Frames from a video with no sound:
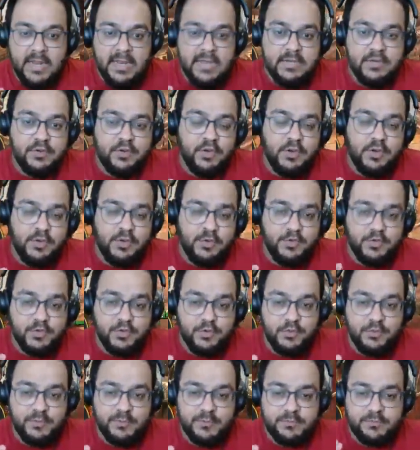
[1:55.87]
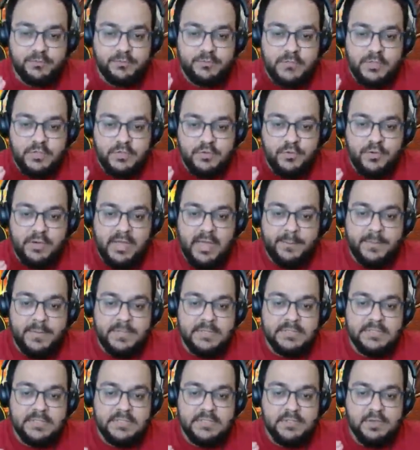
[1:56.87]
talk you through. So what
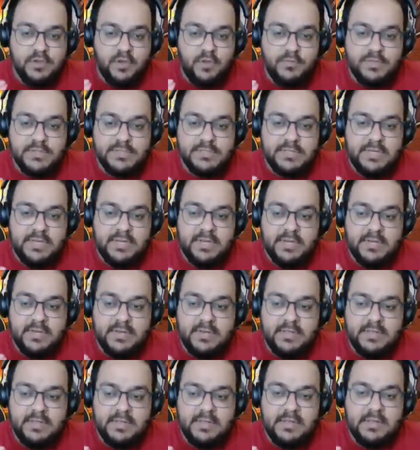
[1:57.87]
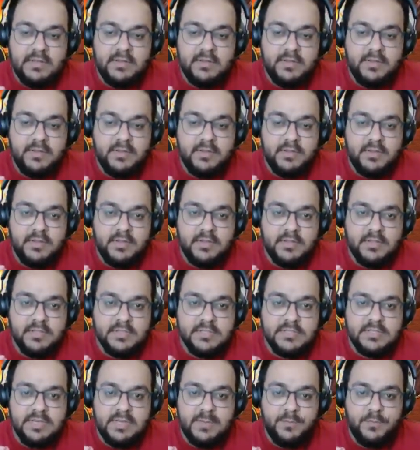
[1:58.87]
happens is, obviously,
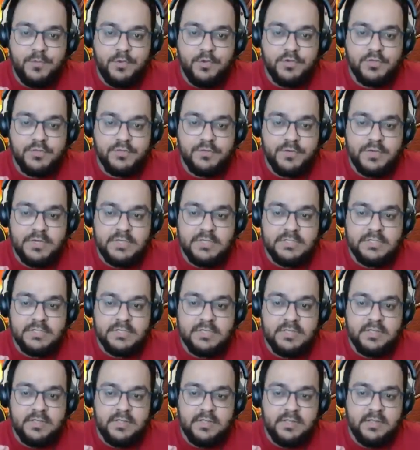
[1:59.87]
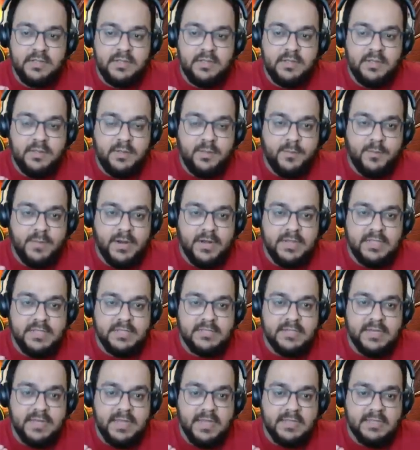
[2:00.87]
the sleep goes first,
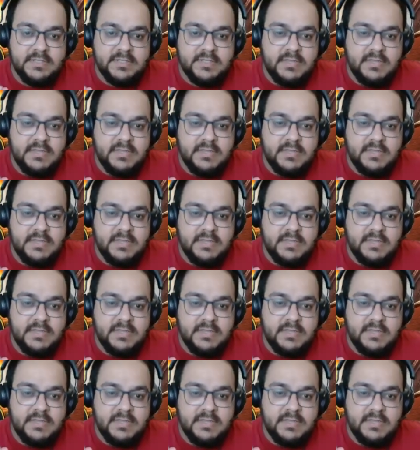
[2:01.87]
Marius attacks,